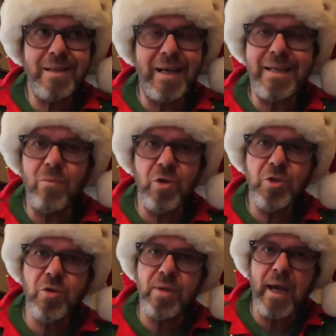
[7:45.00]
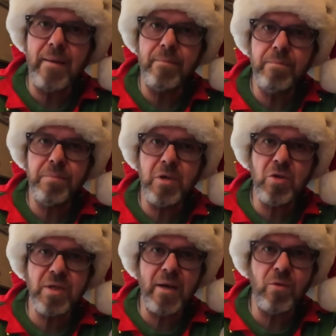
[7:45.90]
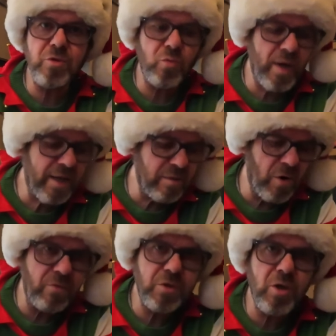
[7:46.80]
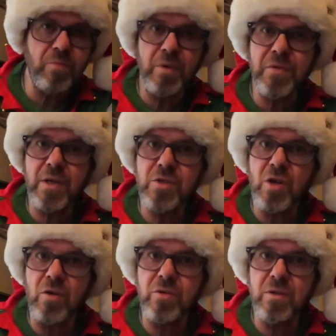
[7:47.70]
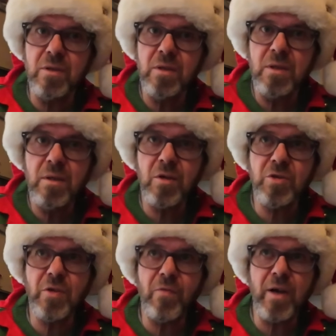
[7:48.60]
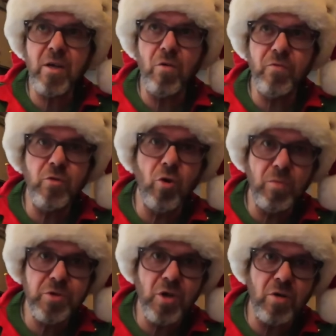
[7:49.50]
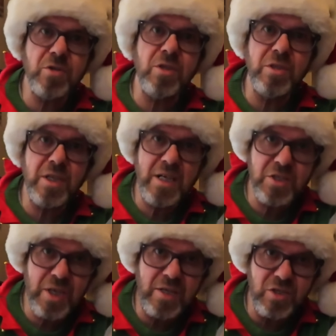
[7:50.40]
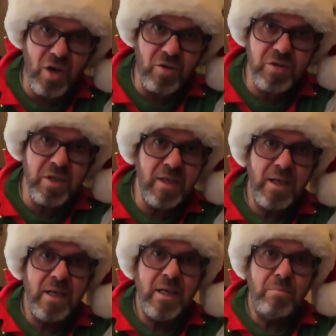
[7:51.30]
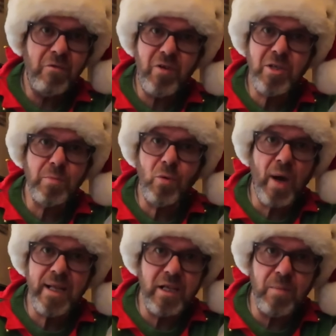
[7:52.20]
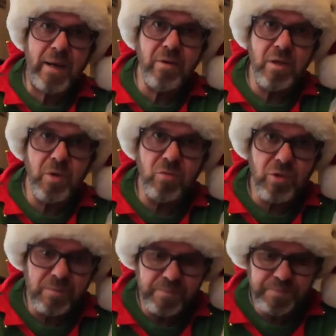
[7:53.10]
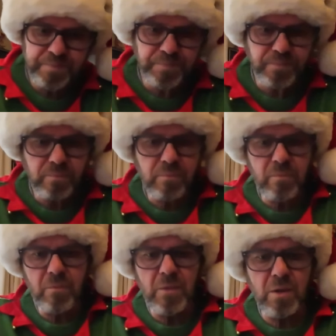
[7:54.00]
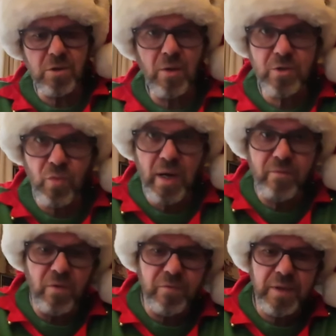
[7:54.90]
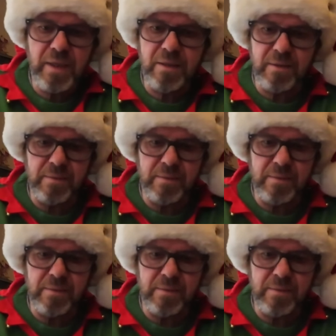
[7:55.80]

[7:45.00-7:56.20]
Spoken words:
didn't want to do that because I want to wear them over the top of my thicker socks, because if I go for normal socks and these thin socks, my feet will be waggling about in the boots. So that's why I've gone for these.